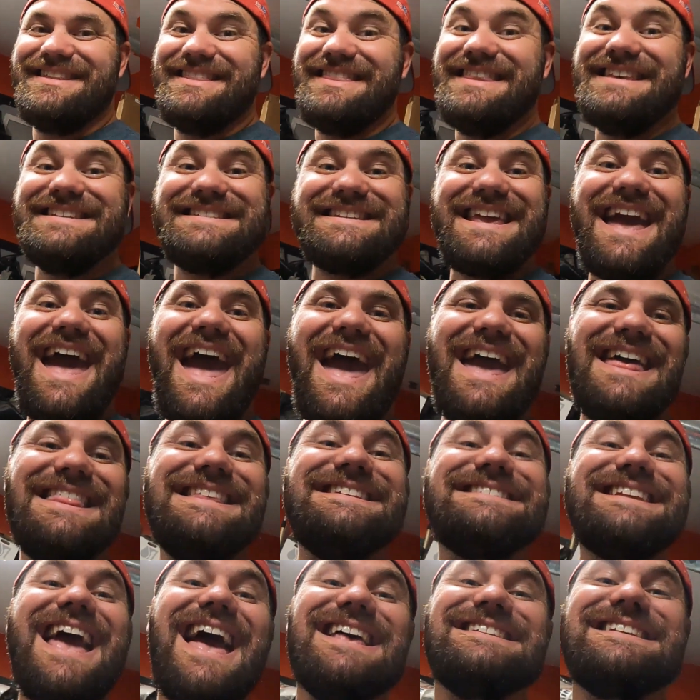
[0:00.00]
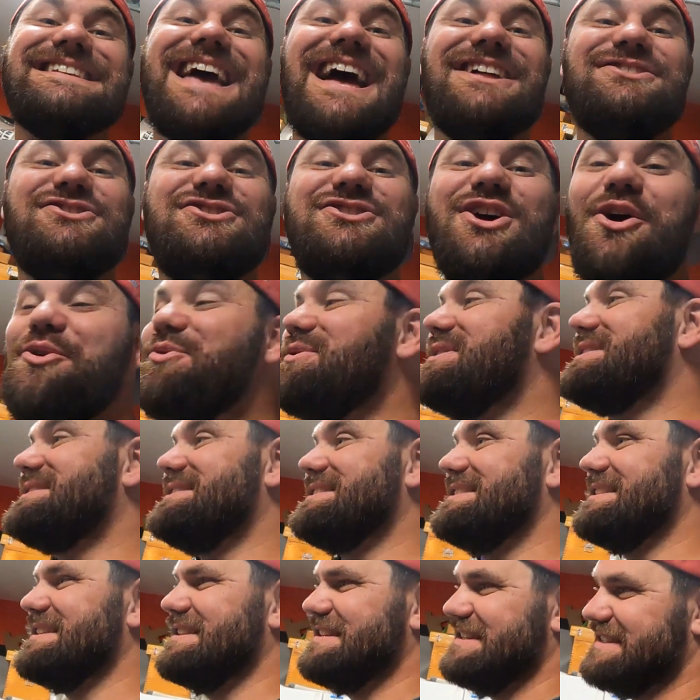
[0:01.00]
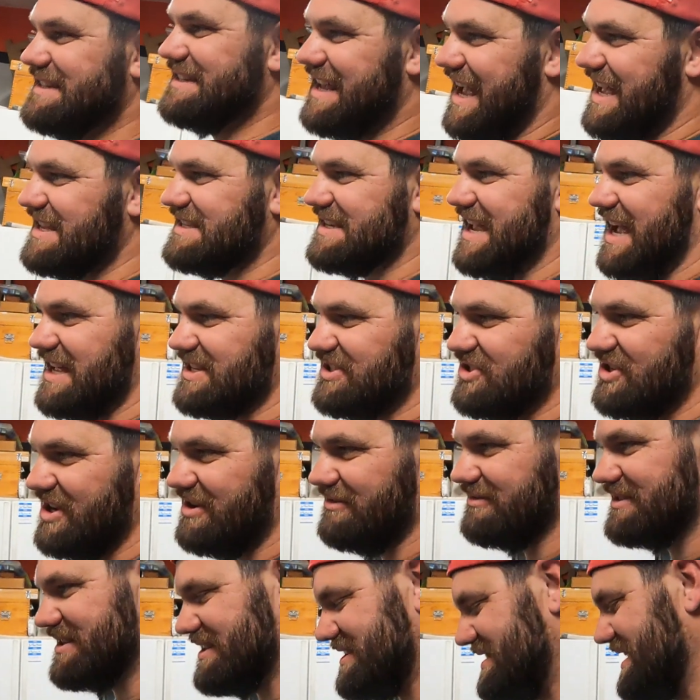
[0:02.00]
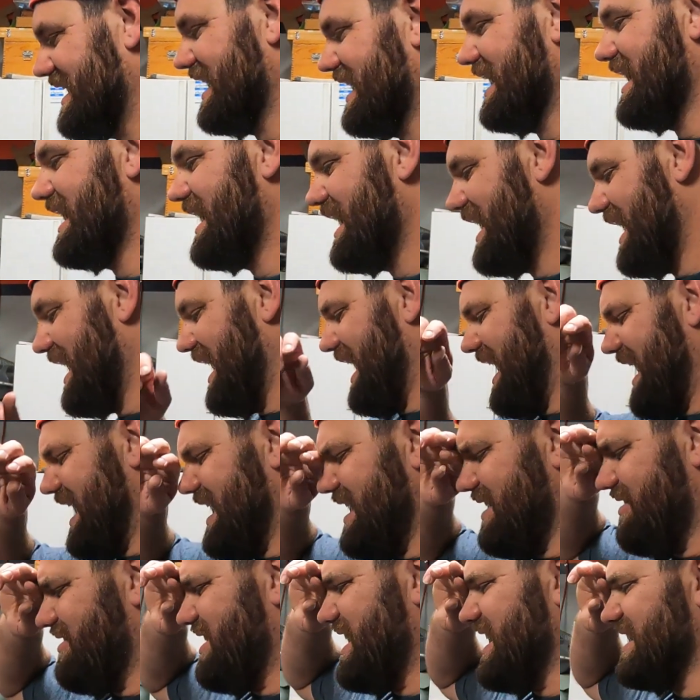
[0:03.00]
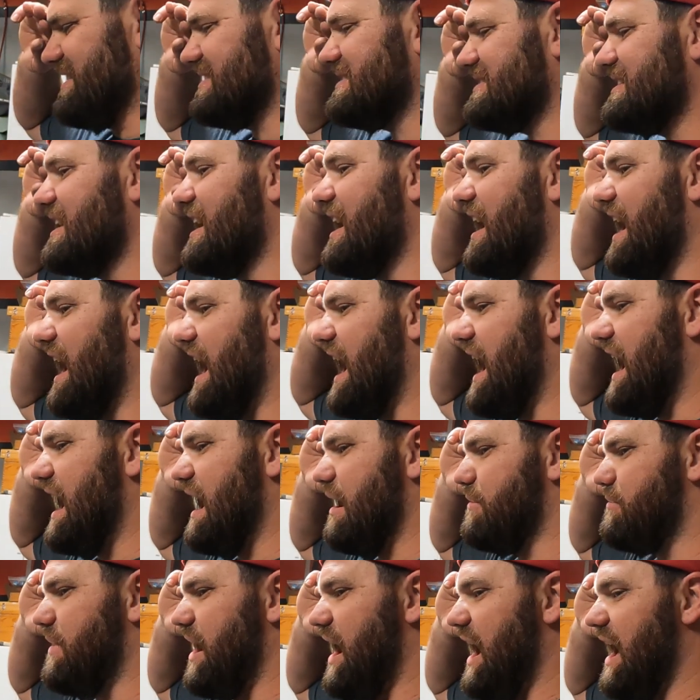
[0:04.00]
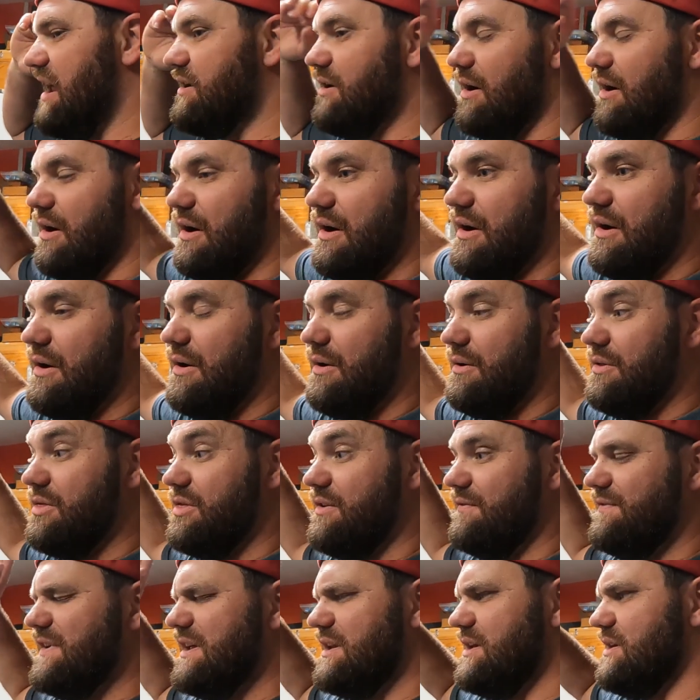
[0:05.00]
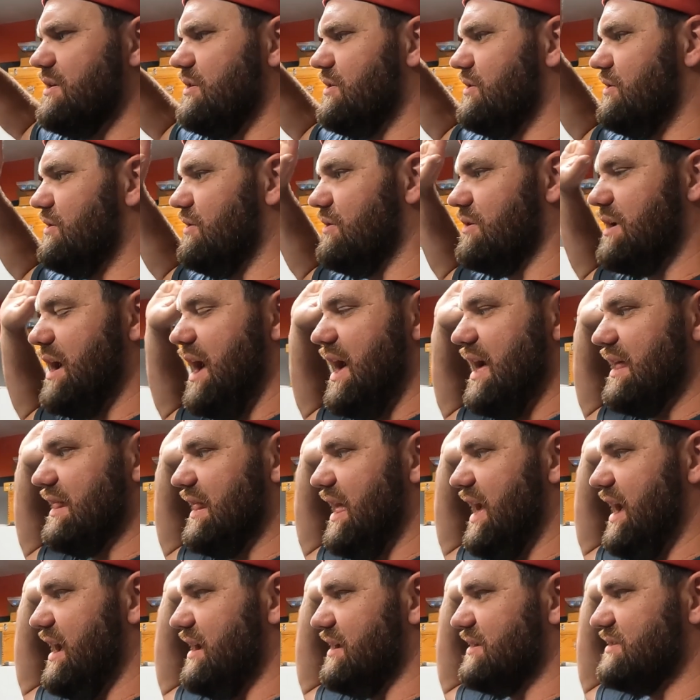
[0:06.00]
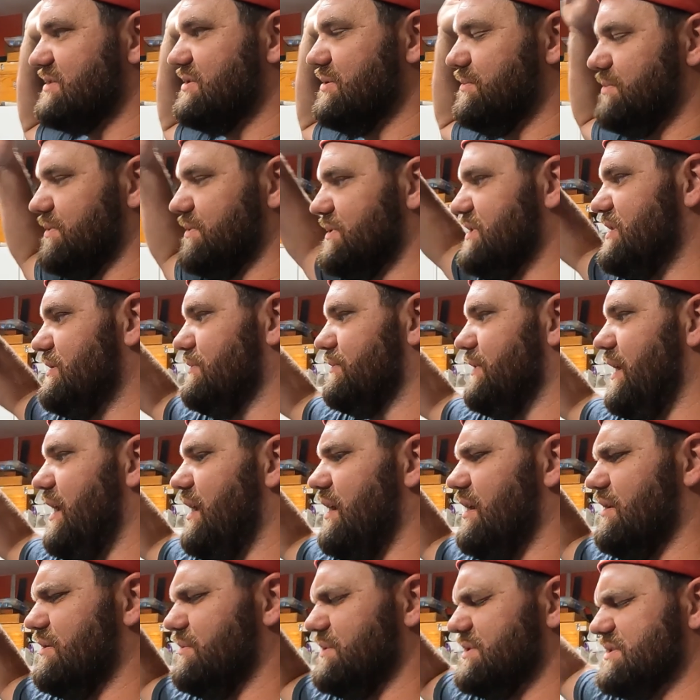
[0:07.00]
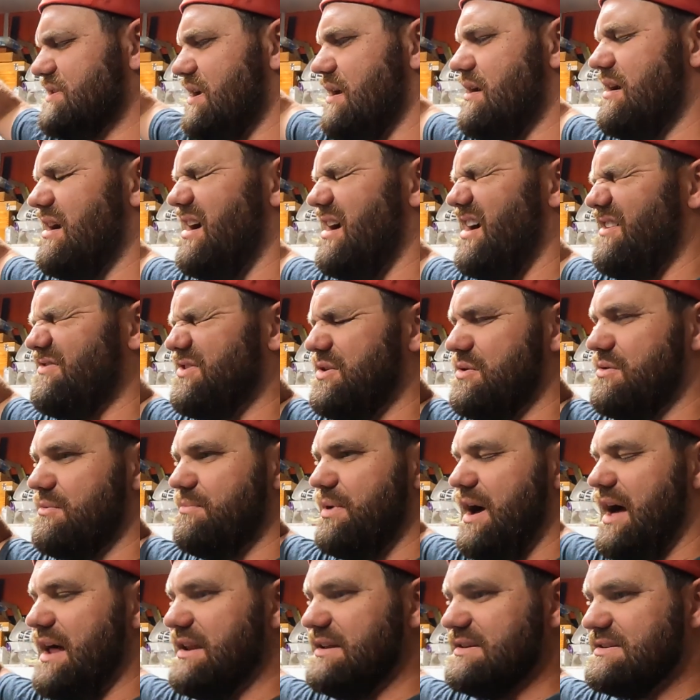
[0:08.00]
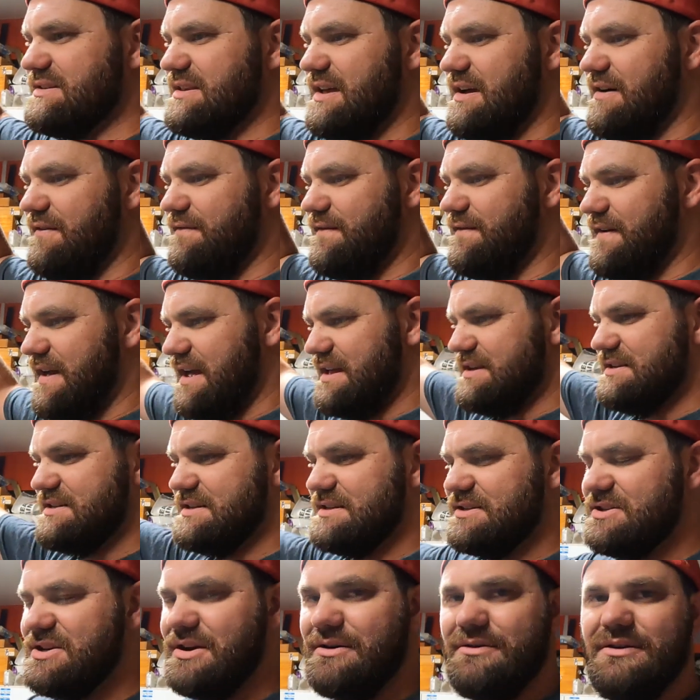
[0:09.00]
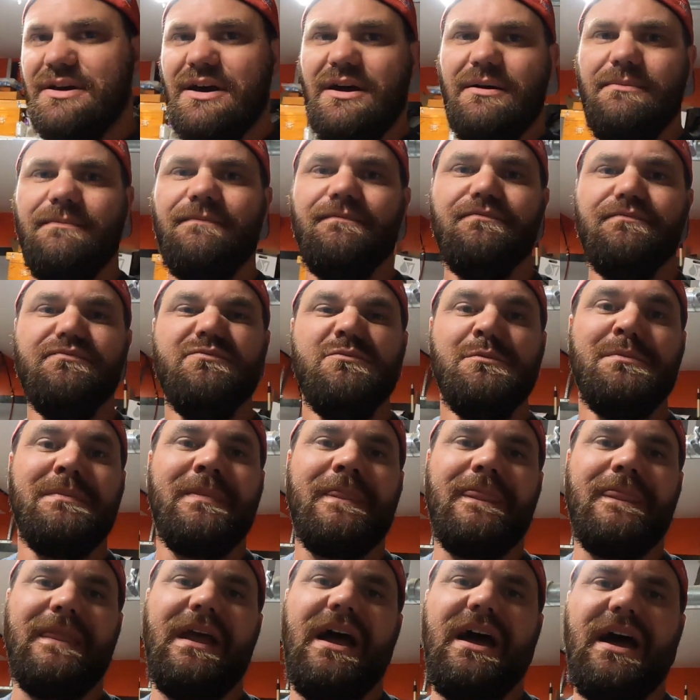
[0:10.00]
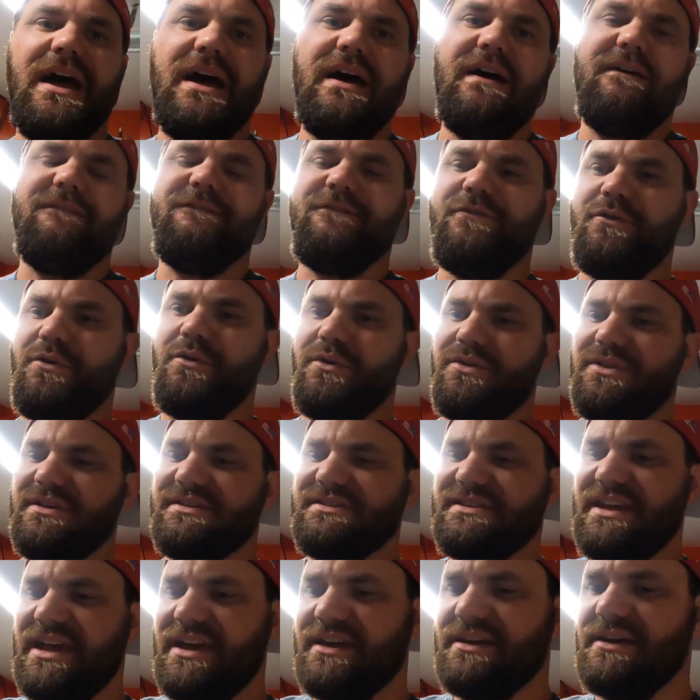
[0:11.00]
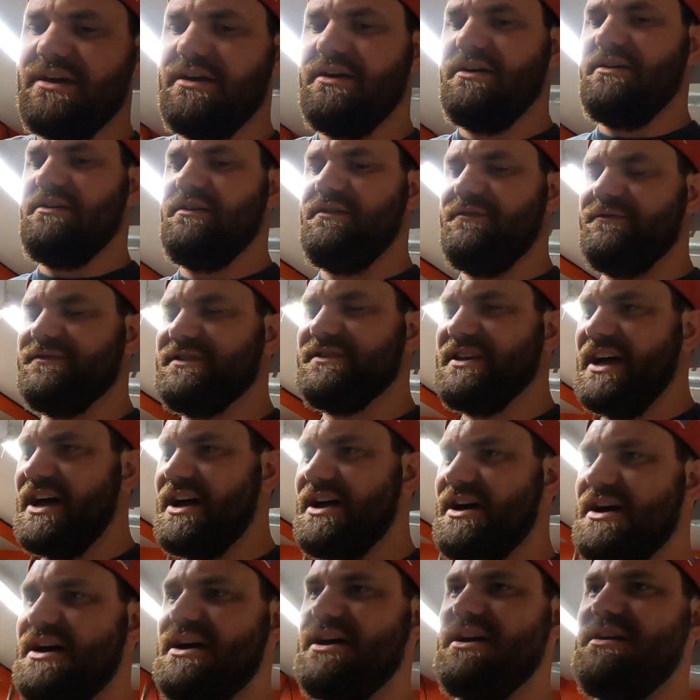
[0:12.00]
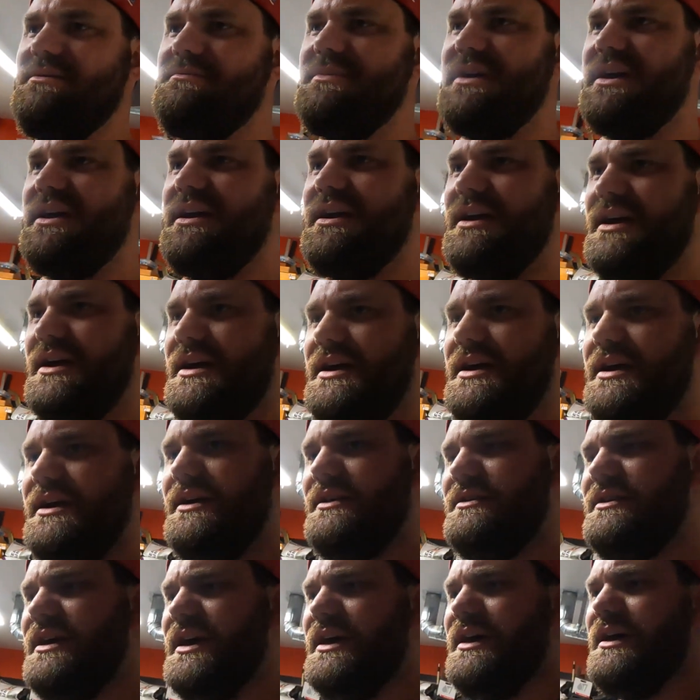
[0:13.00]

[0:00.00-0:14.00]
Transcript: This guy's got jokes. This guy's got jokes. Anyways, I know the video got like super derailed. We started off doing body stuff. Engine showed up. For the sake of time and